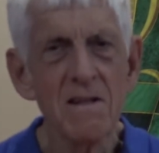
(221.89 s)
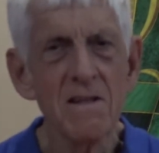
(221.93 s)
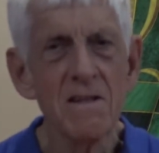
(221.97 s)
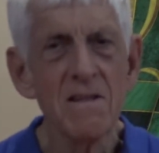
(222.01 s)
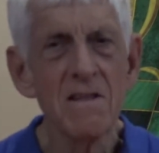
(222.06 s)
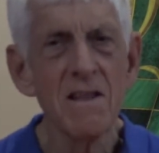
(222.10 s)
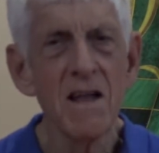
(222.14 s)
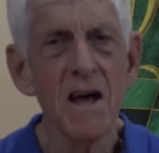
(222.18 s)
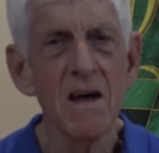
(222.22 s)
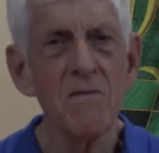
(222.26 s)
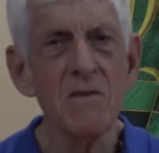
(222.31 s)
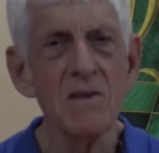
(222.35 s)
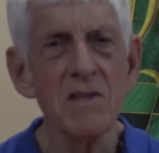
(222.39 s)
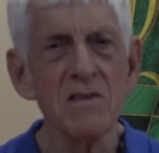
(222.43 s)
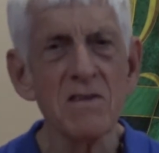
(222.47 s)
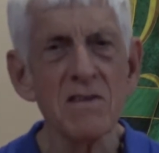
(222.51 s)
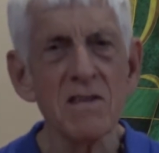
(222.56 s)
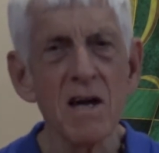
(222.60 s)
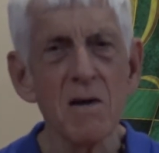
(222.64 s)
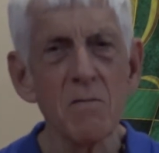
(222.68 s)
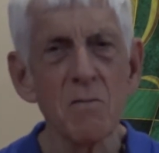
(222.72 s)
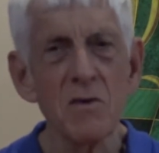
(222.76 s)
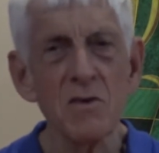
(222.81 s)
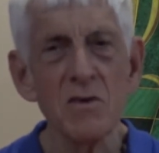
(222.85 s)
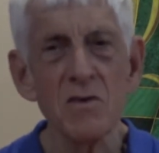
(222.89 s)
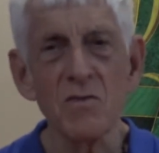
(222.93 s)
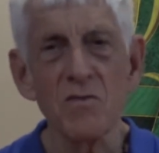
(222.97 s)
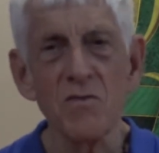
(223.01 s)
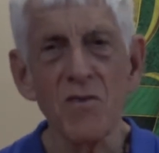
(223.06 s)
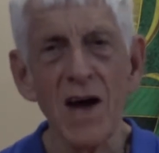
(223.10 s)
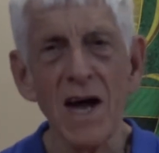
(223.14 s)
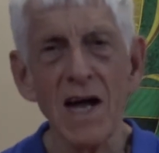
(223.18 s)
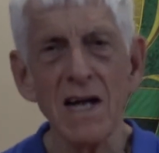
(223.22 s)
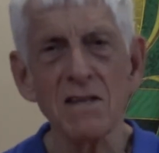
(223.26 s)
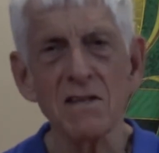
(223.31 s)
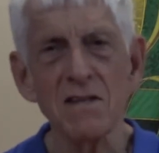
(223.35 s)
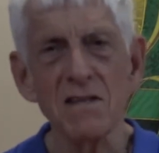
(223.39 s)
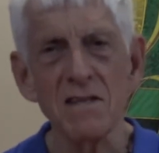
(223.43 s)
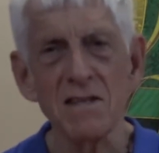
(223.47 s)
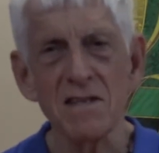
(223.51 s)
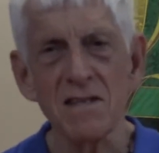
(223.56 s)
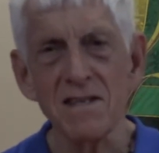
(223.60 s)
Love in summer is violent,